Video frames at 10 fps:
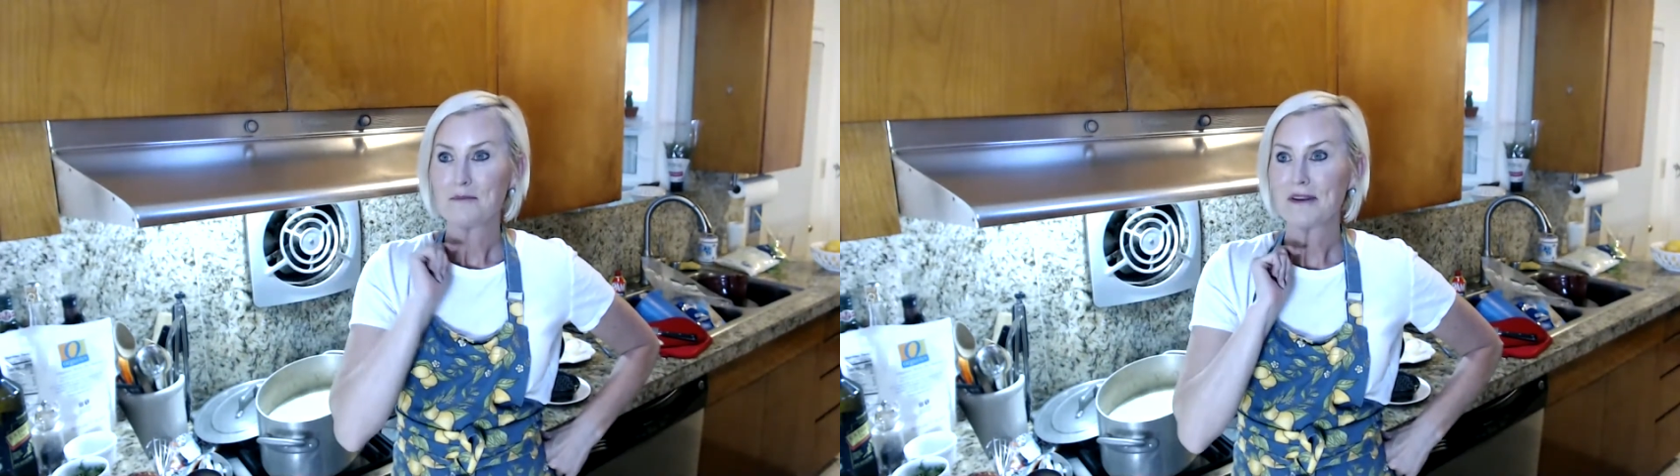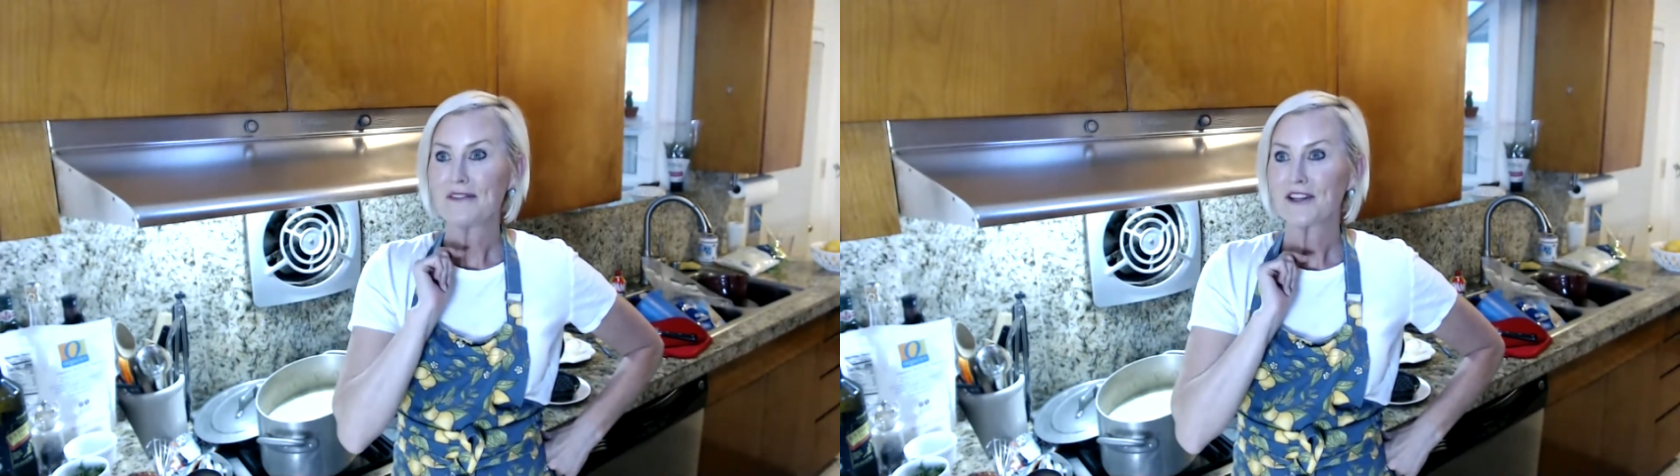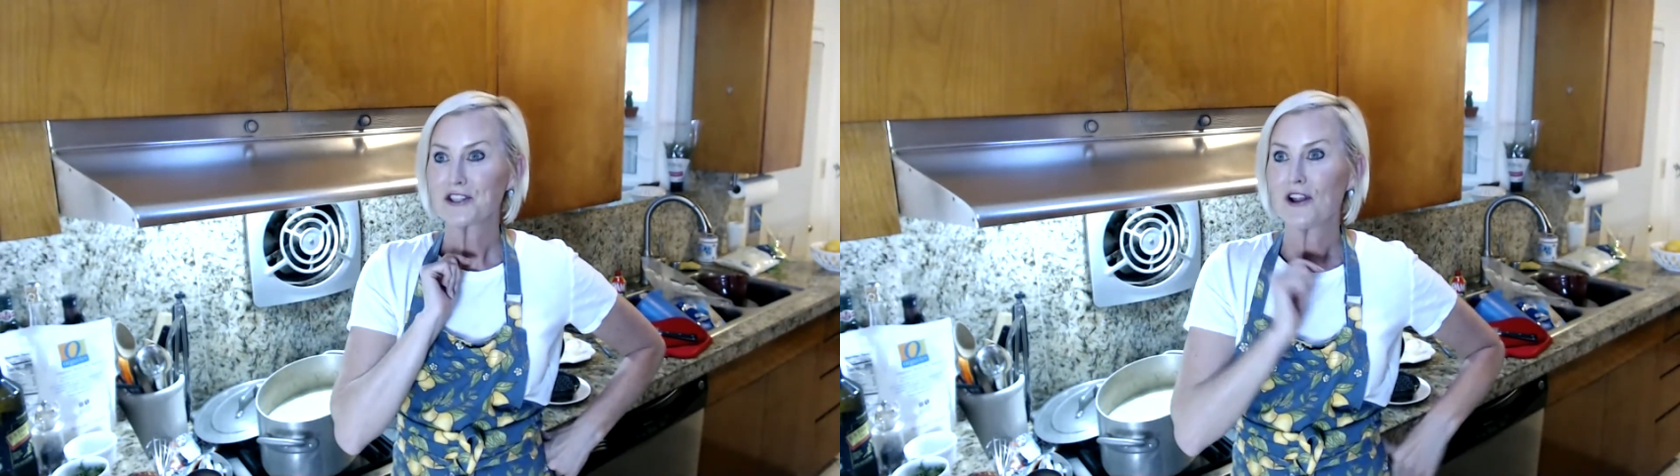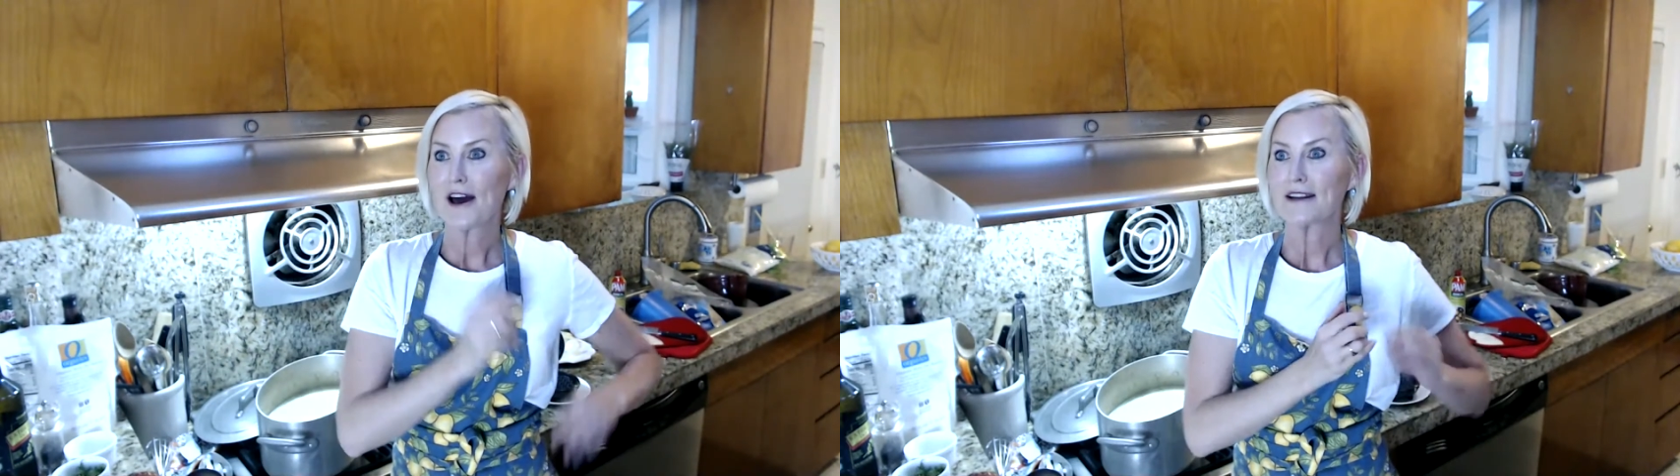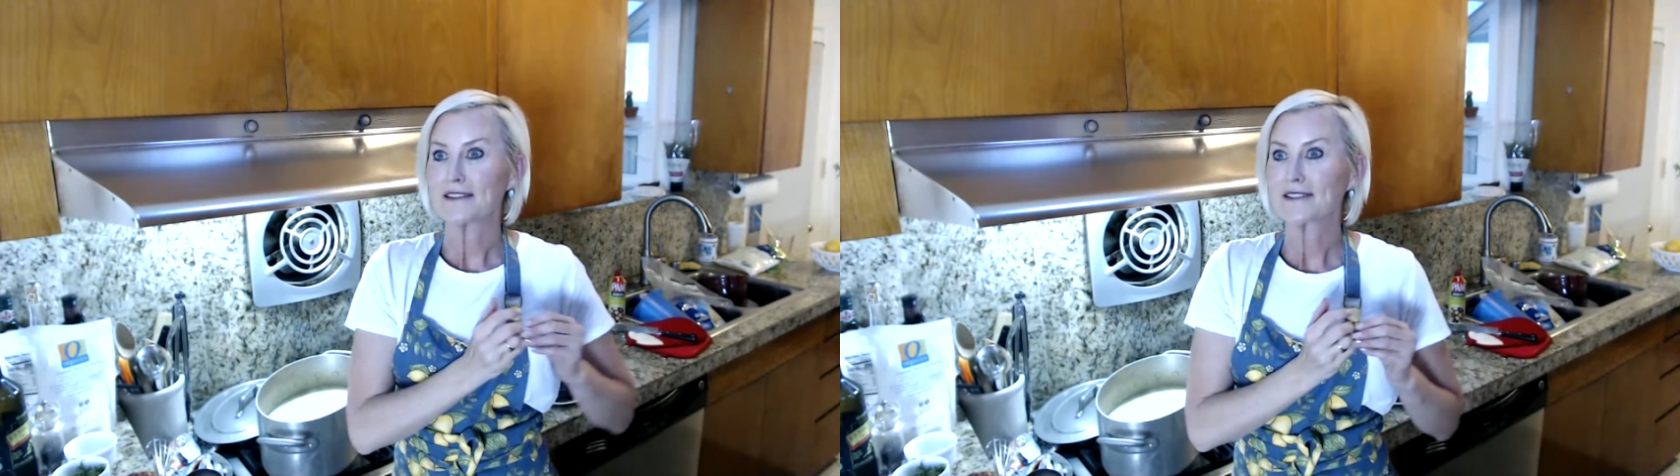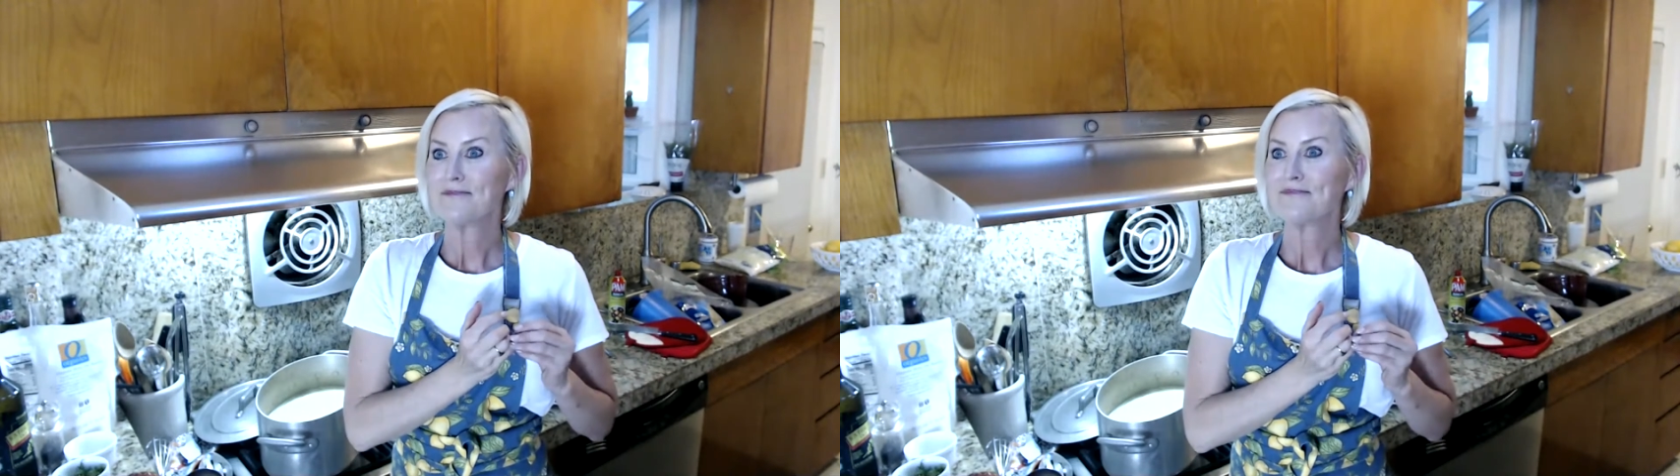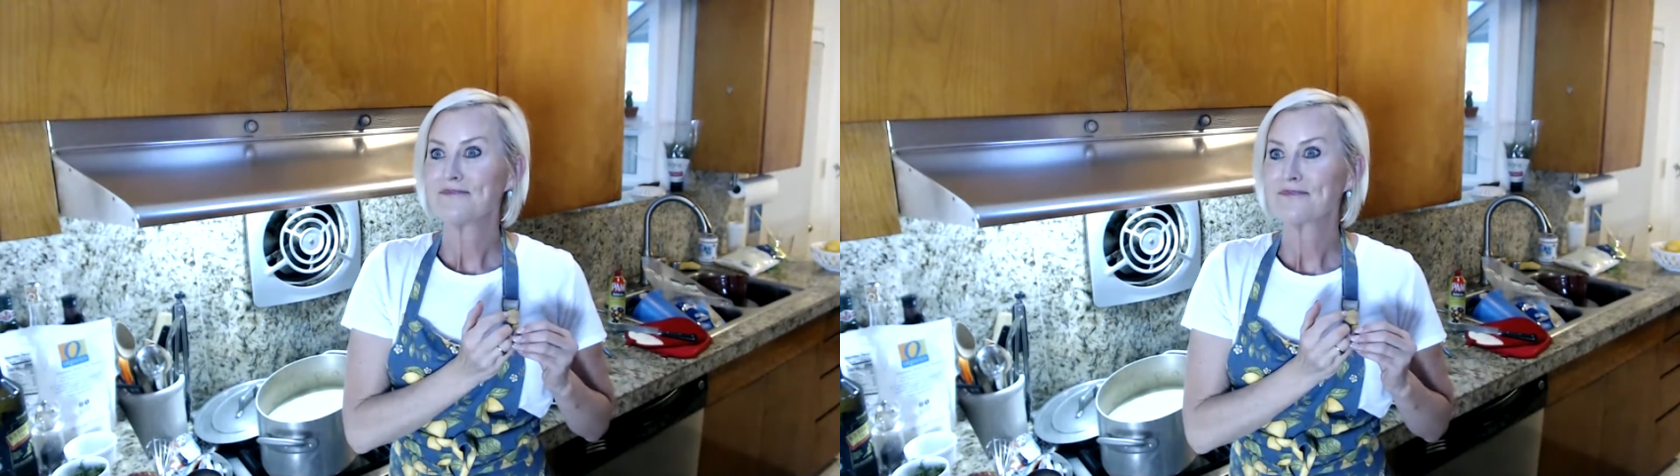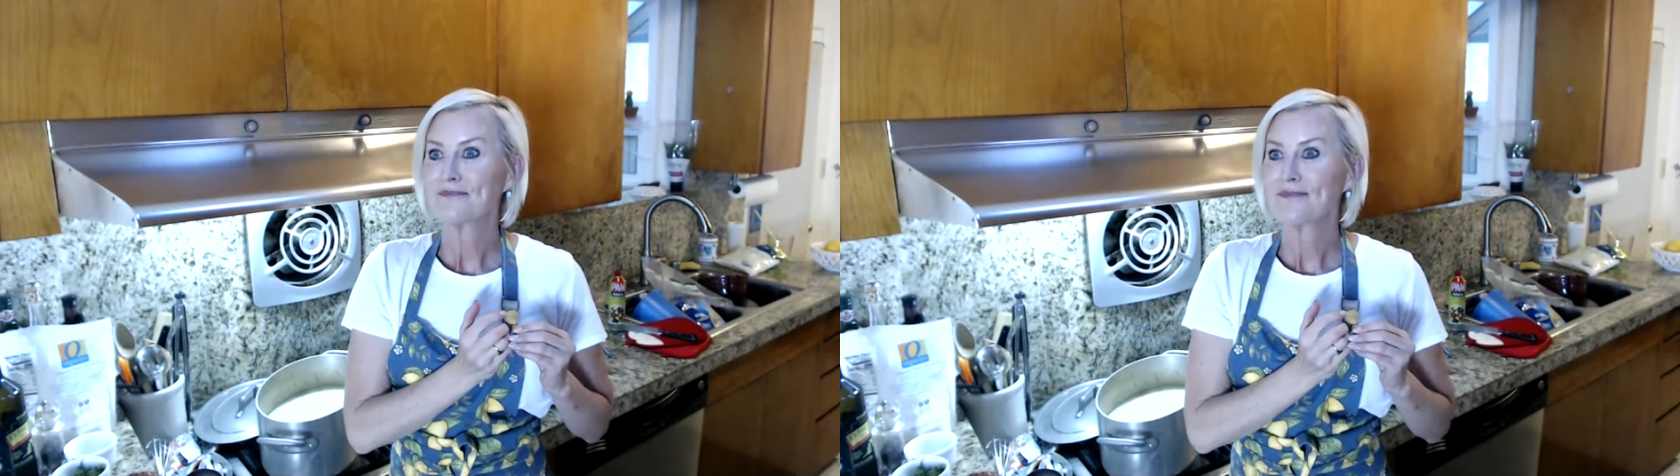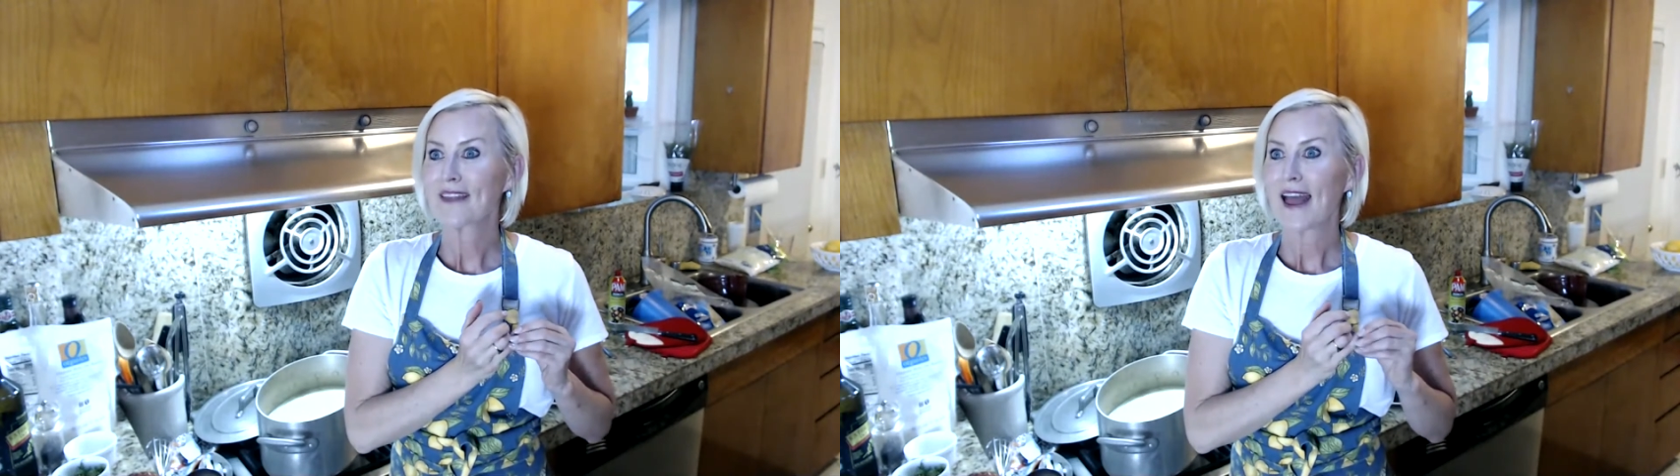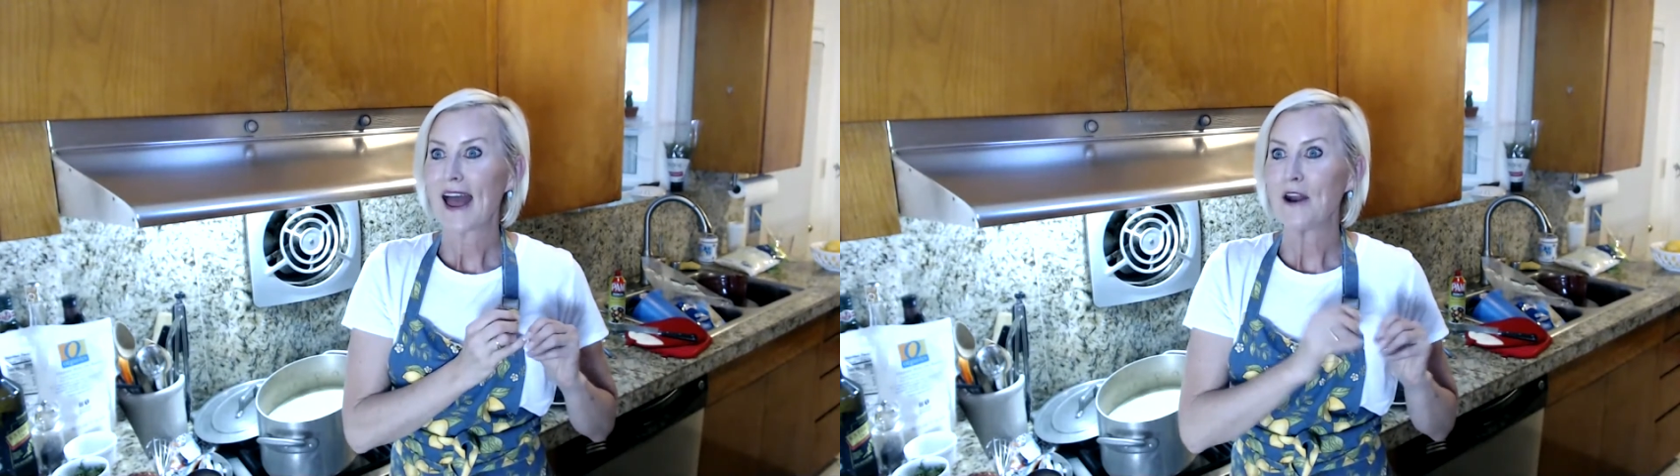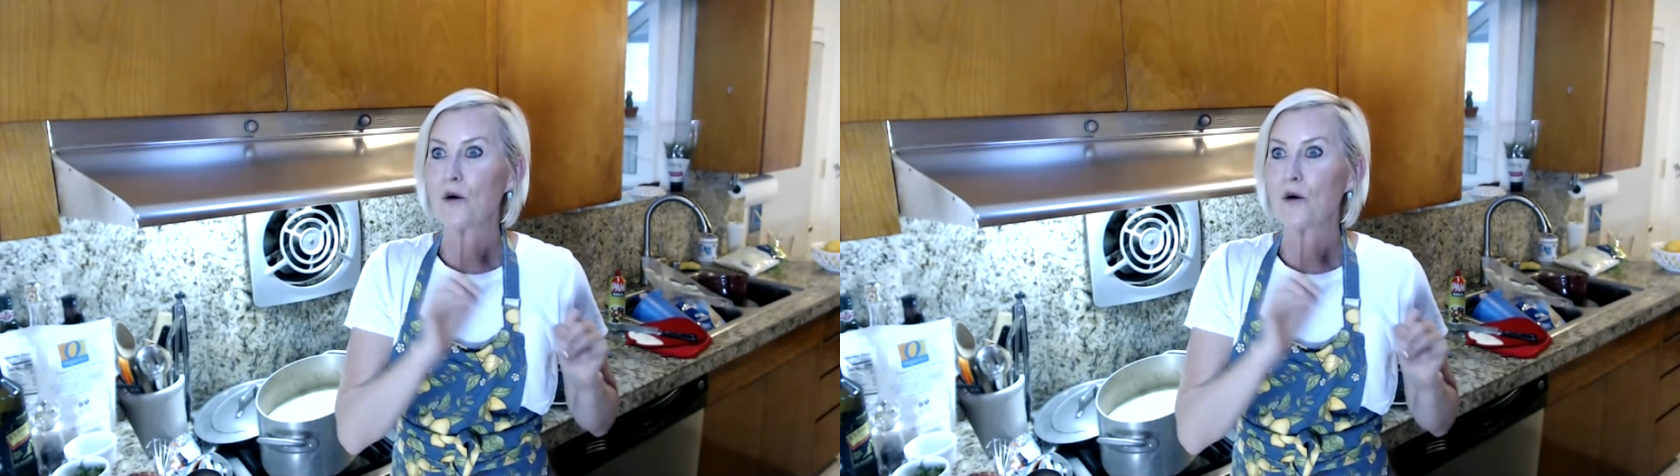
beef enchiladas and